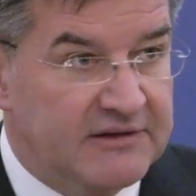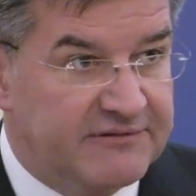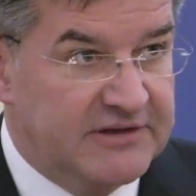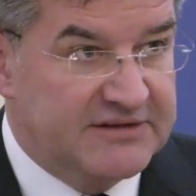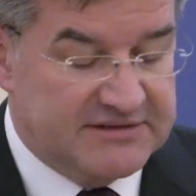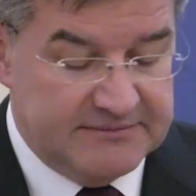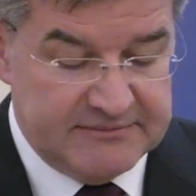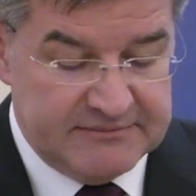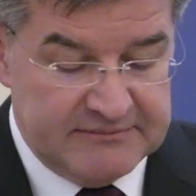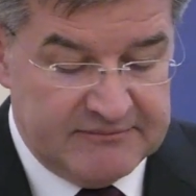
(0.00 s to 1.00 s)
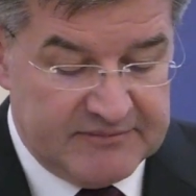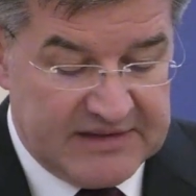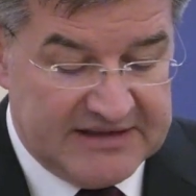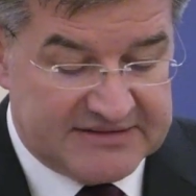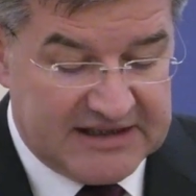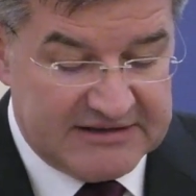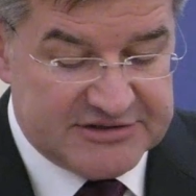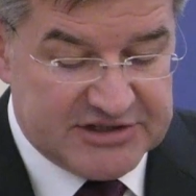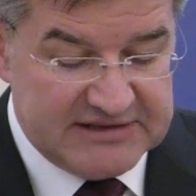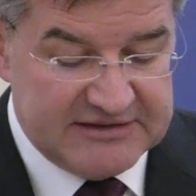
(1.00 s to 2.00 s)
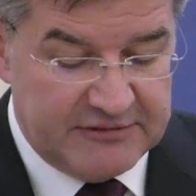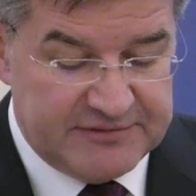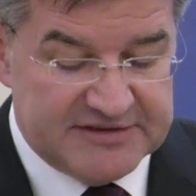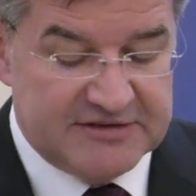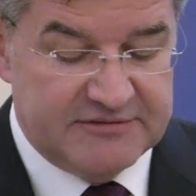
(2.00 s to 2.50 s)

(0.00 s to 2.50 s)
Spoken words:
First, as current chair in office